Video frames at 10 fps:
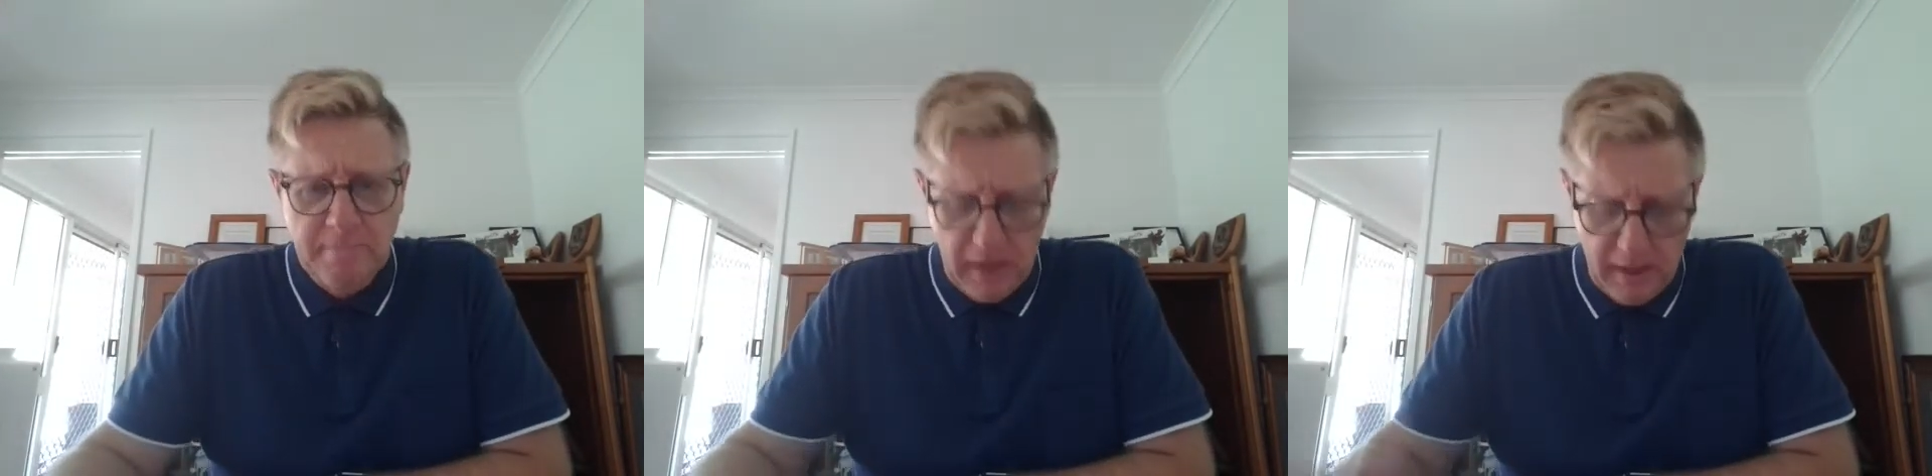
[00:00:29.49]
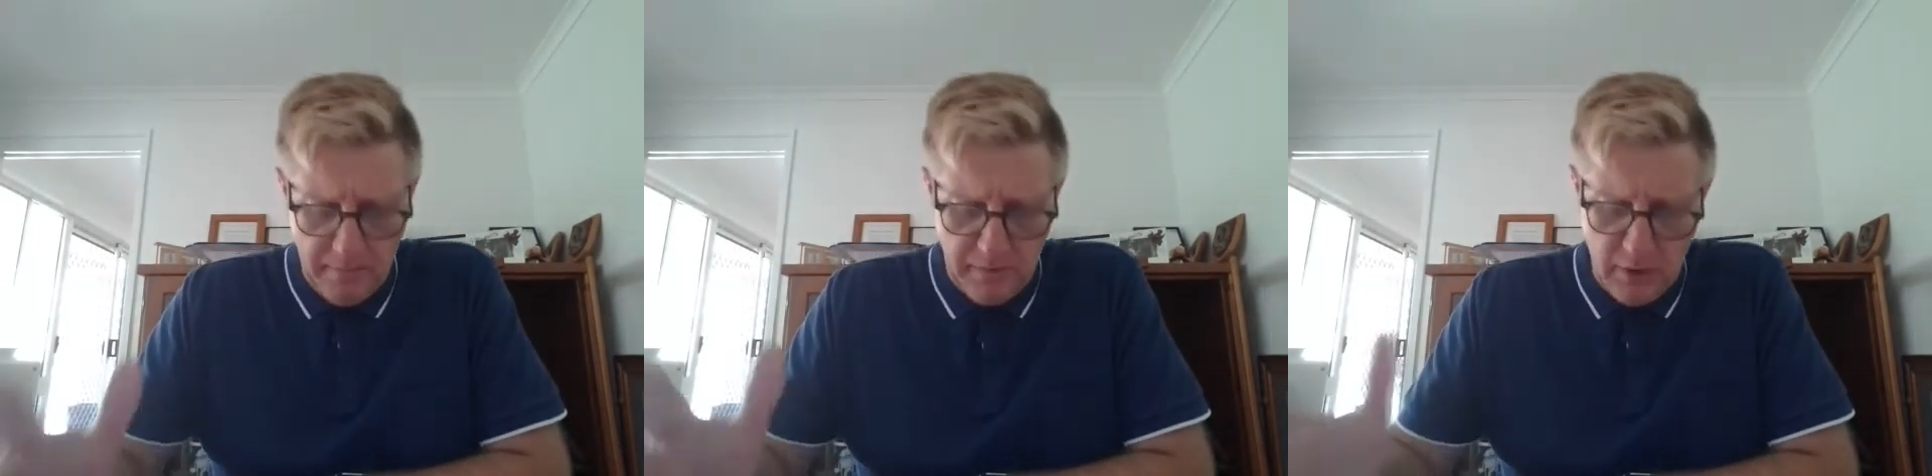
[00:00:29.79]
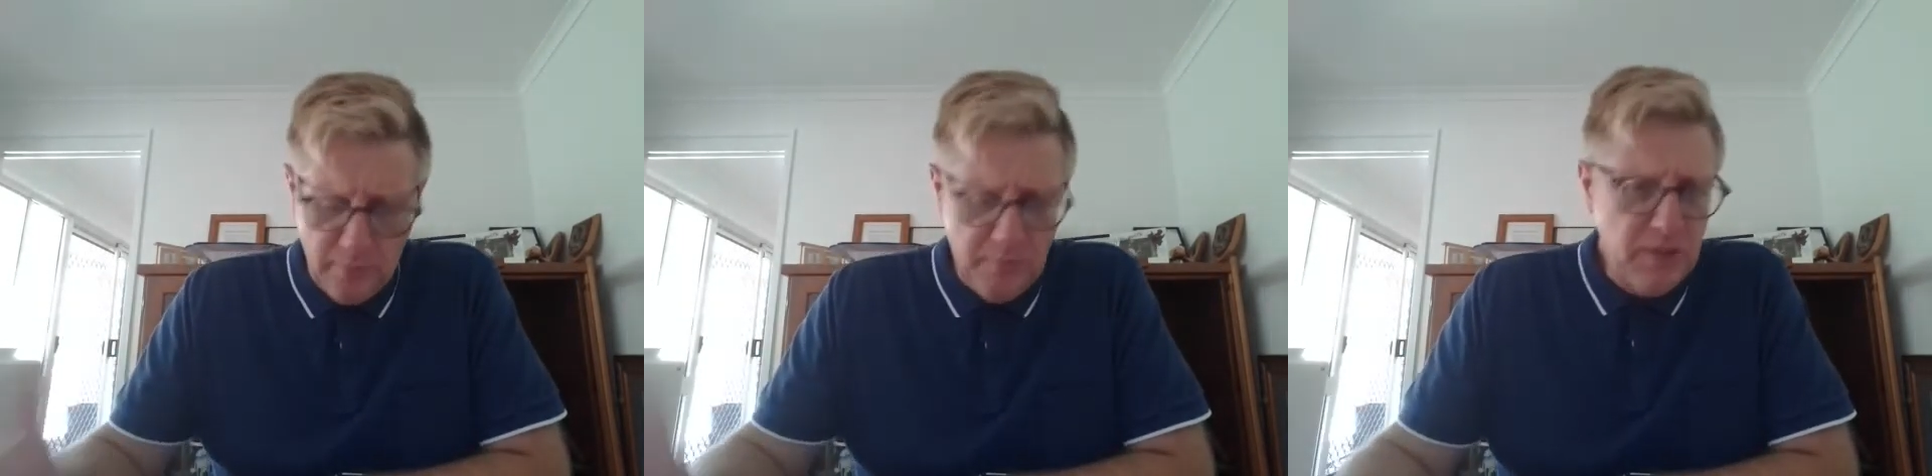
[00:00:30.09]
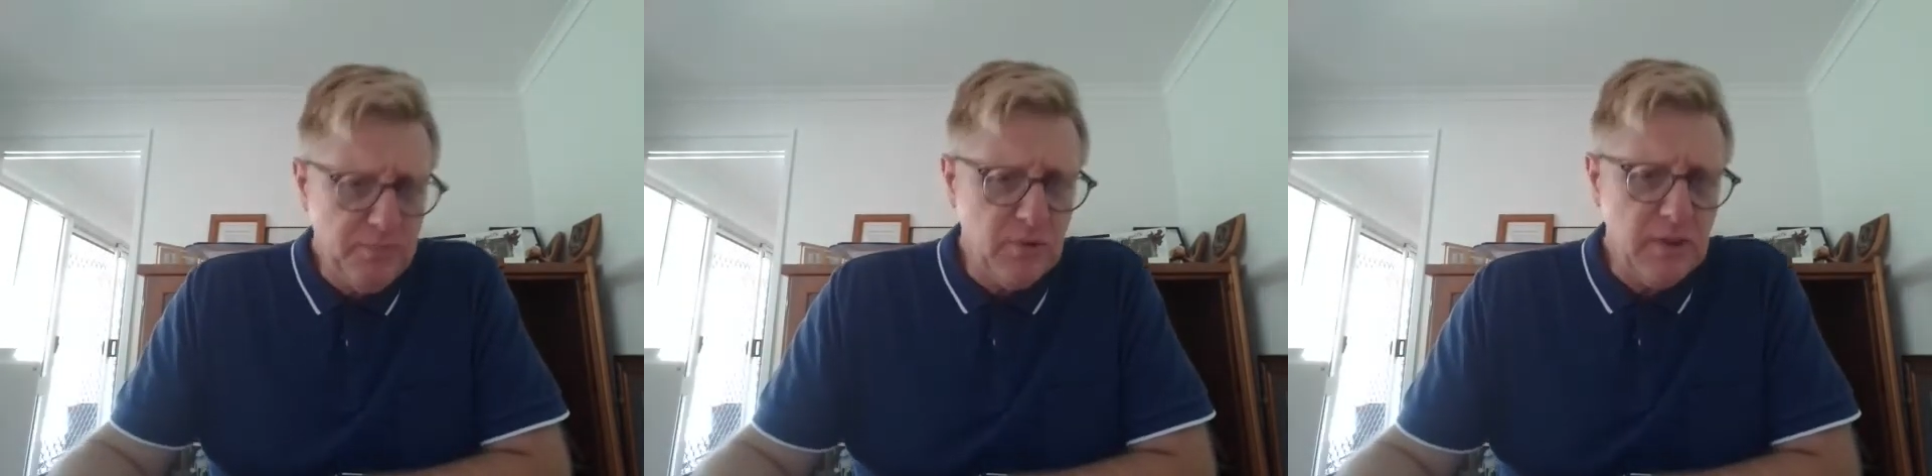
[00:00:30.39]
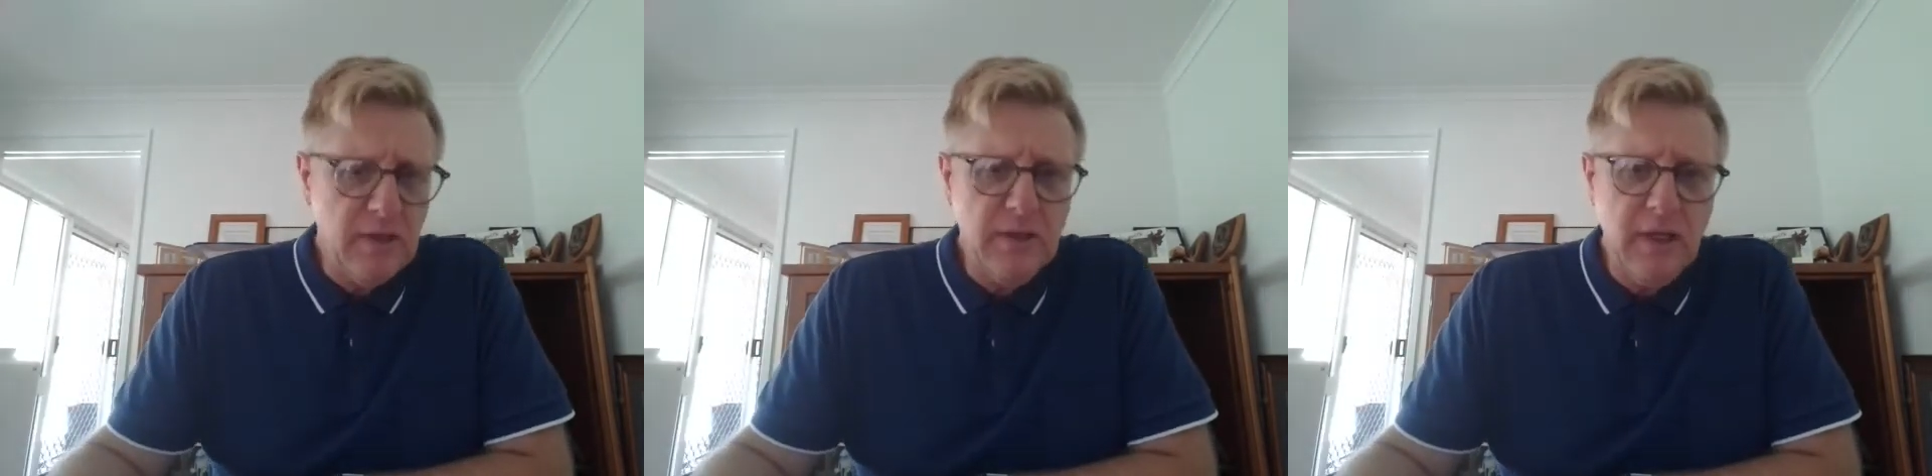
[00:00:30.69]
There are people
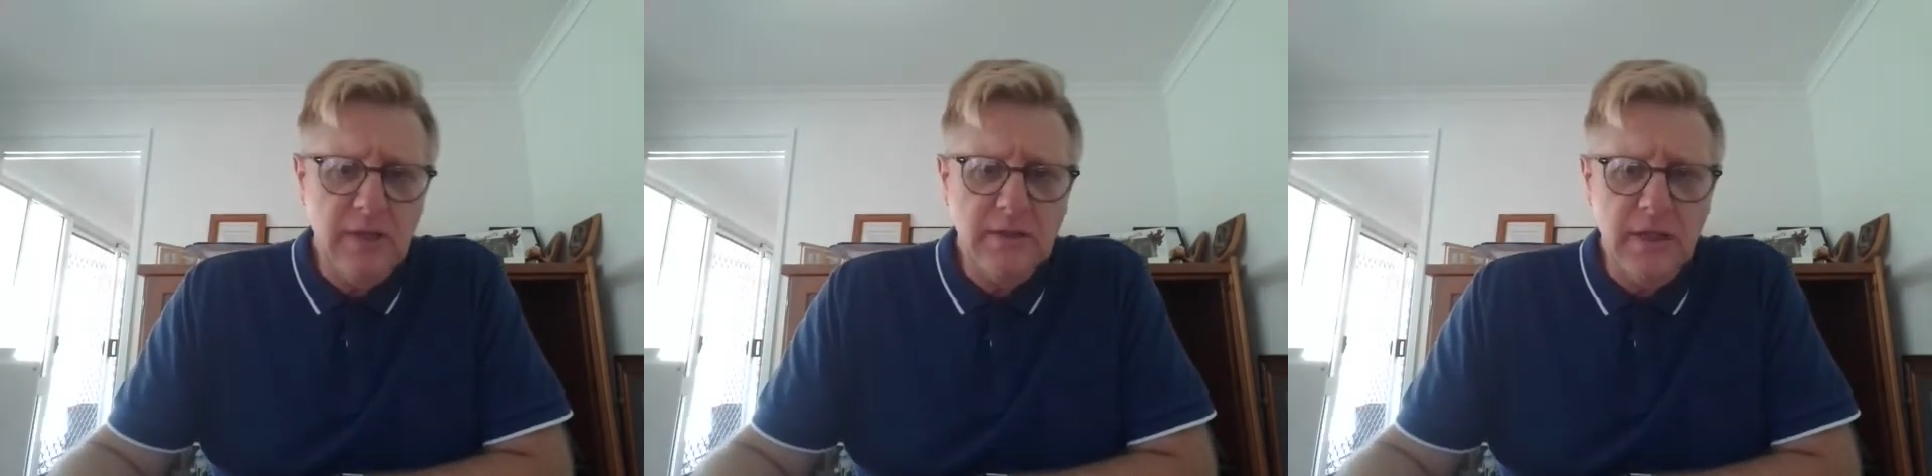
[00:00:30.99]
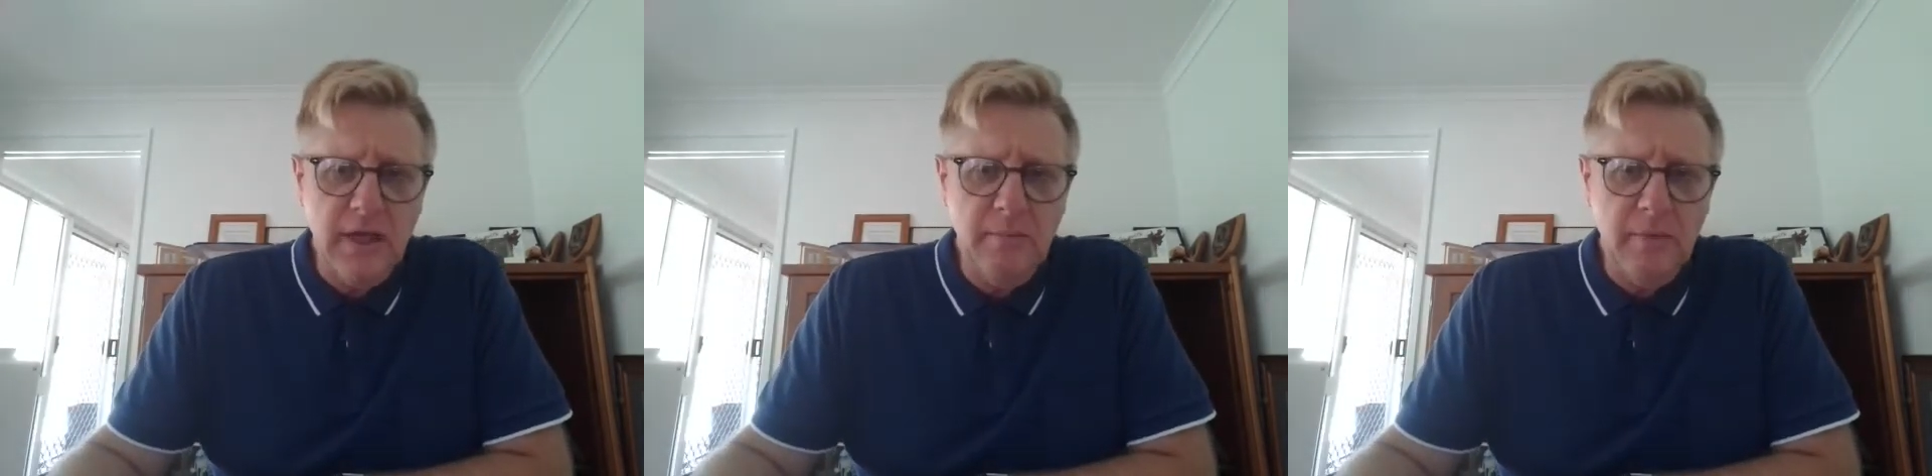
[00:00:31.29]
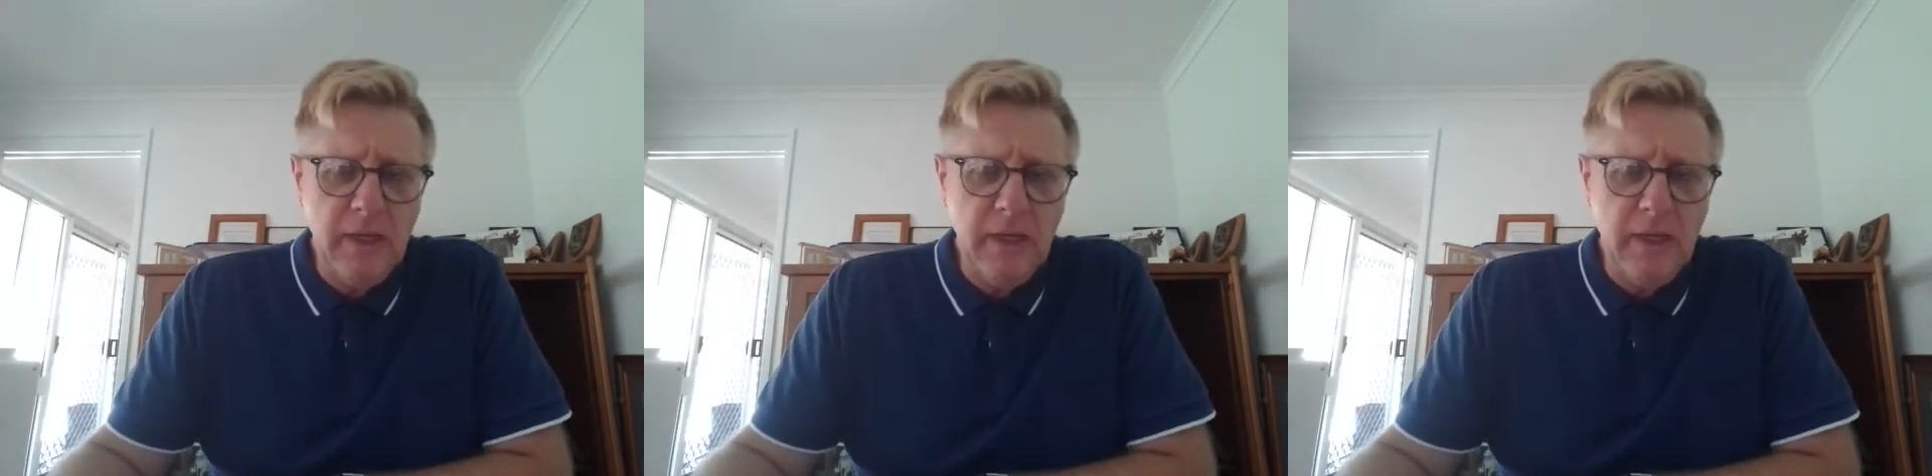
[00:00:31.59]
that